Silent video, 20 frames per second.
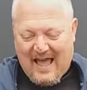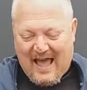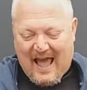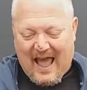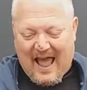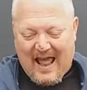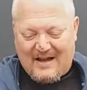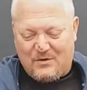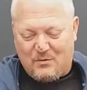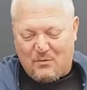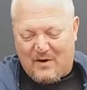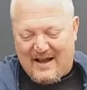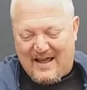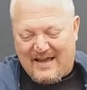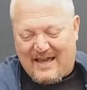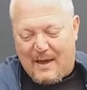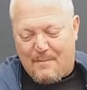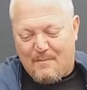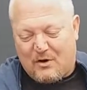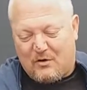And when I
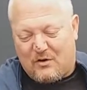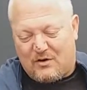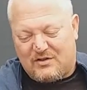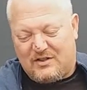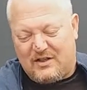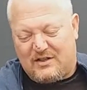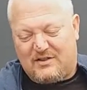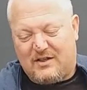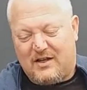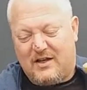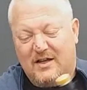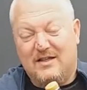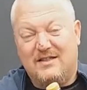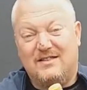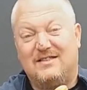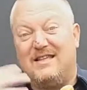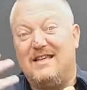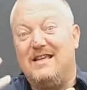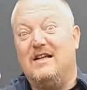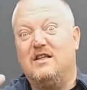came across this
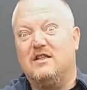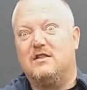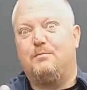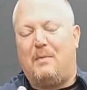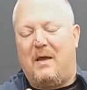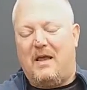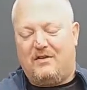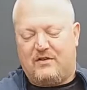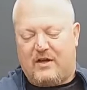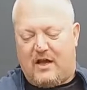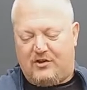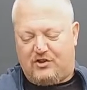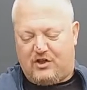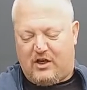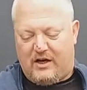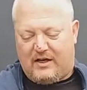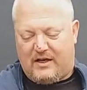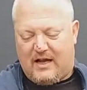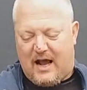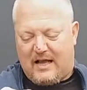single Speyside
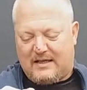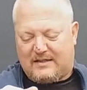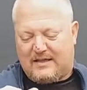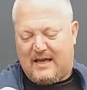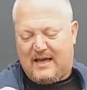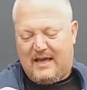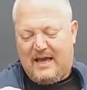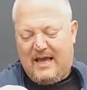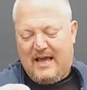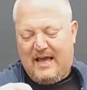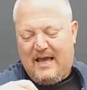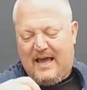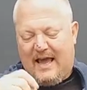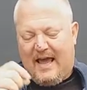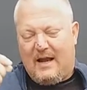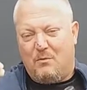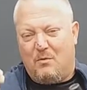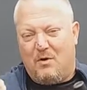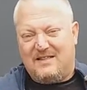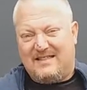sherry cask,
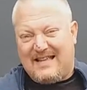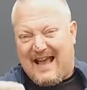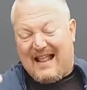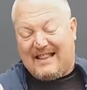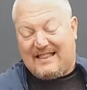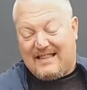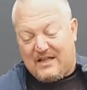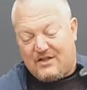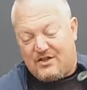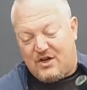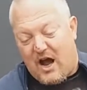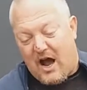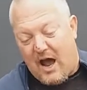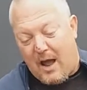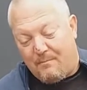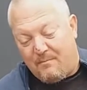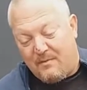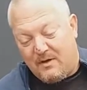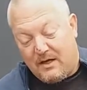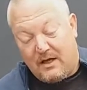it was at that
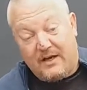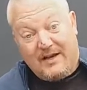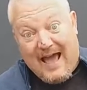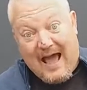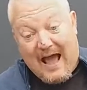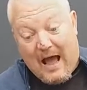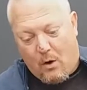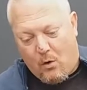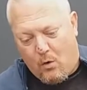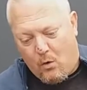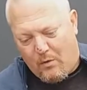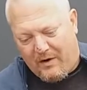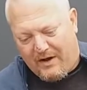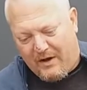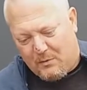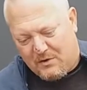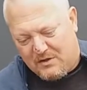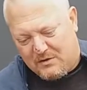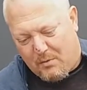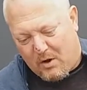time, now, when
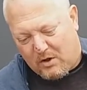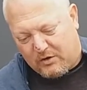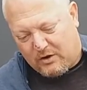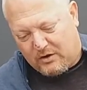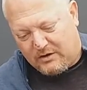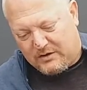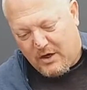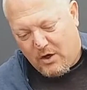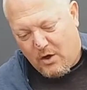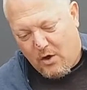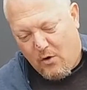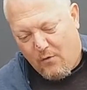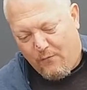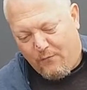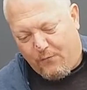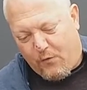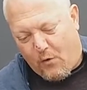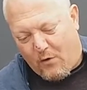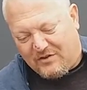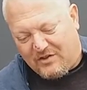it was bottled,
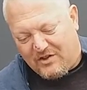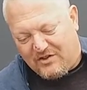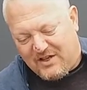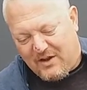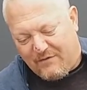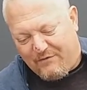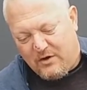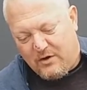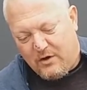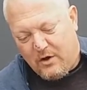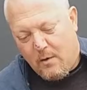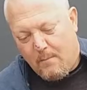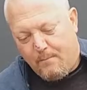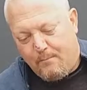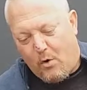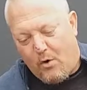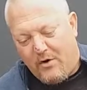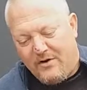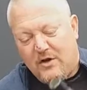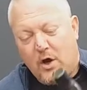
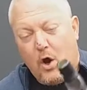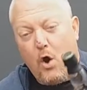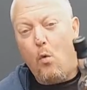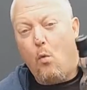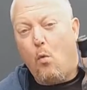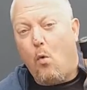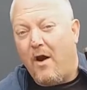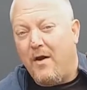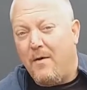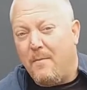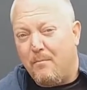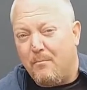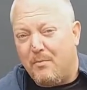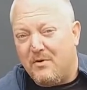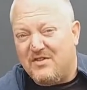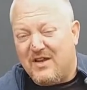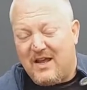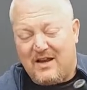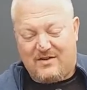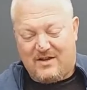47.1%
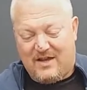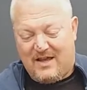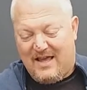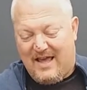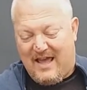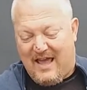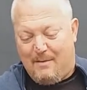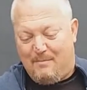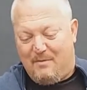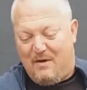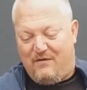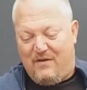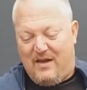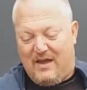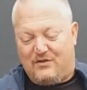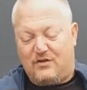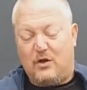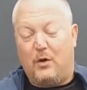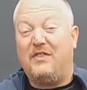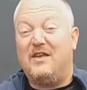
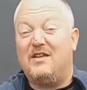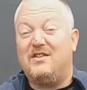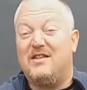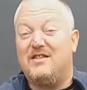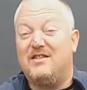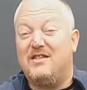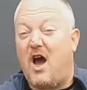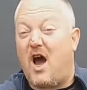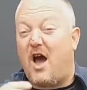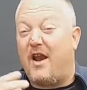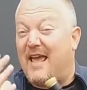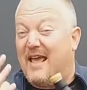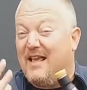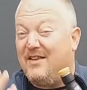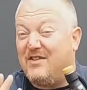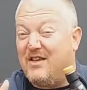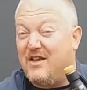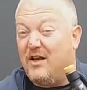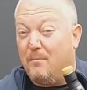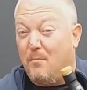ABV. So this is not a
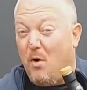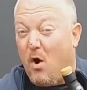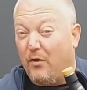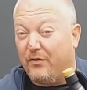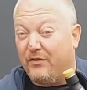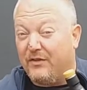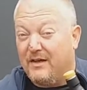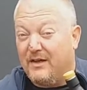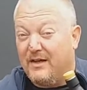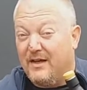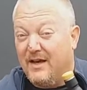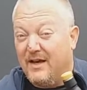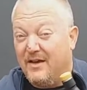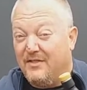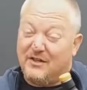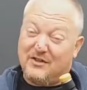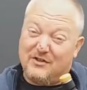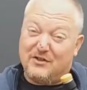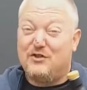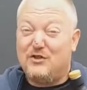single malt.
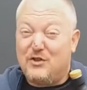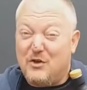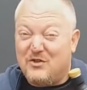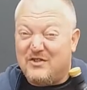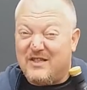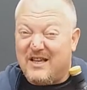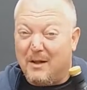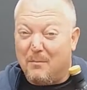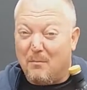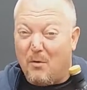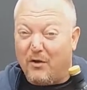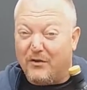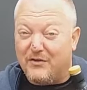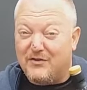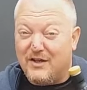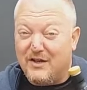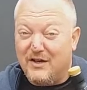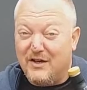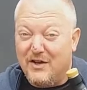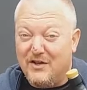This is two single malts.